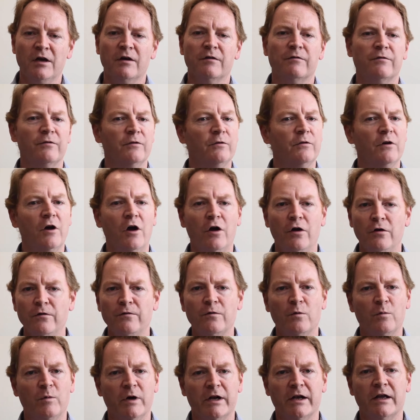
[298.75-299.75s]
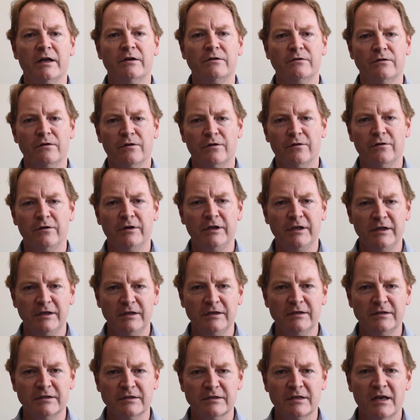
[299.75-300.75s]
for over 130
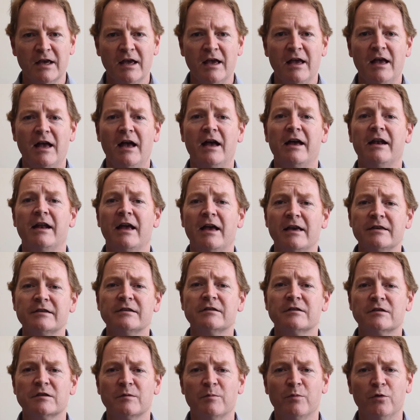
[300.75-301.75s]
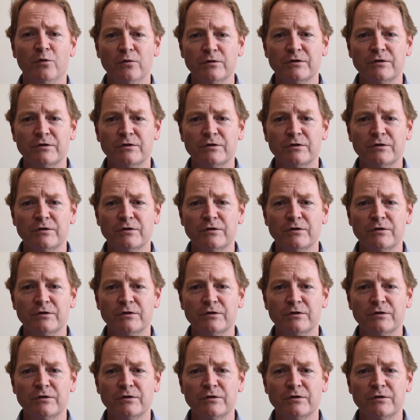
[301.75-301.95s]
years, and has a support